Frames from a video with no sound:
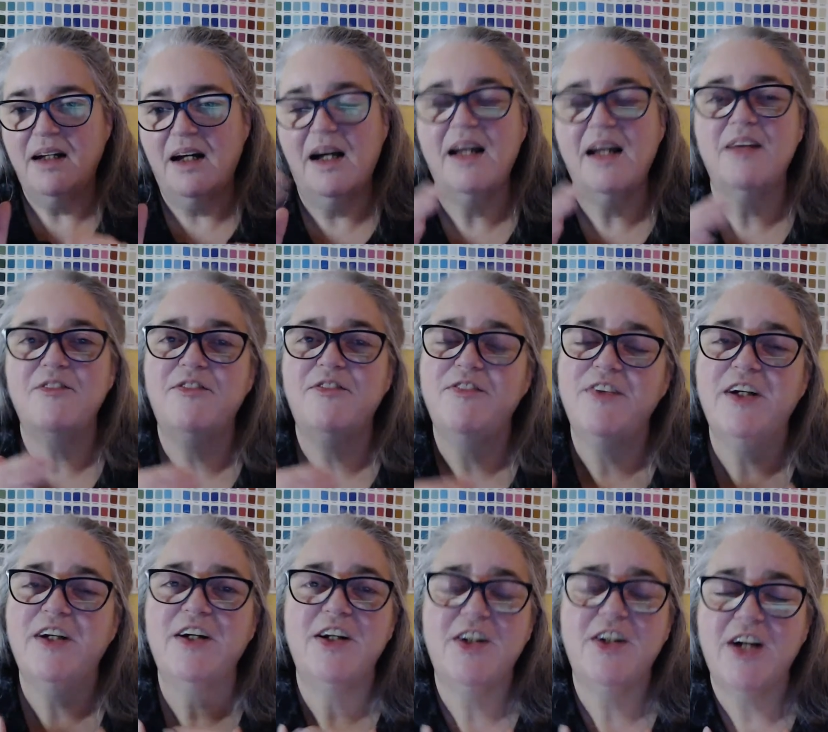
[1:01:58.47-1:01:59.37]
I'm
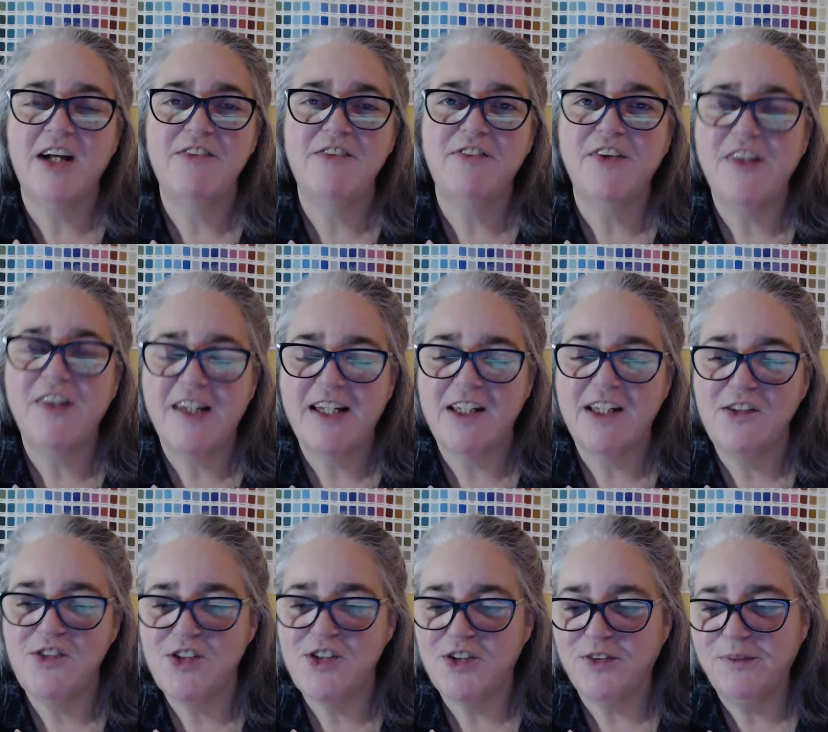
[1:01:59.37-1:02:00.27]
very grateful that you
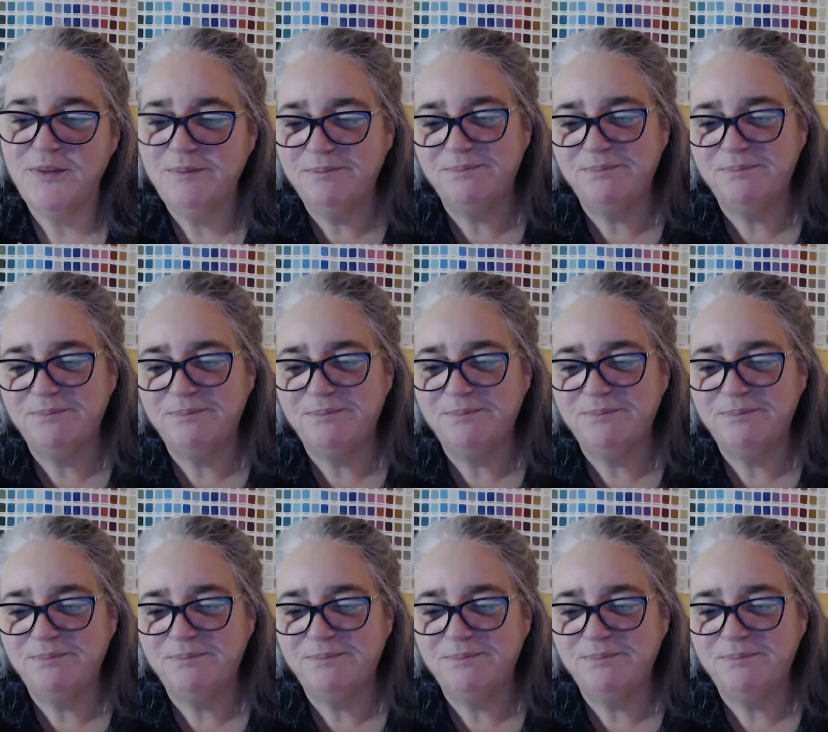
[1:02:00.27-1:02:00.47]
do.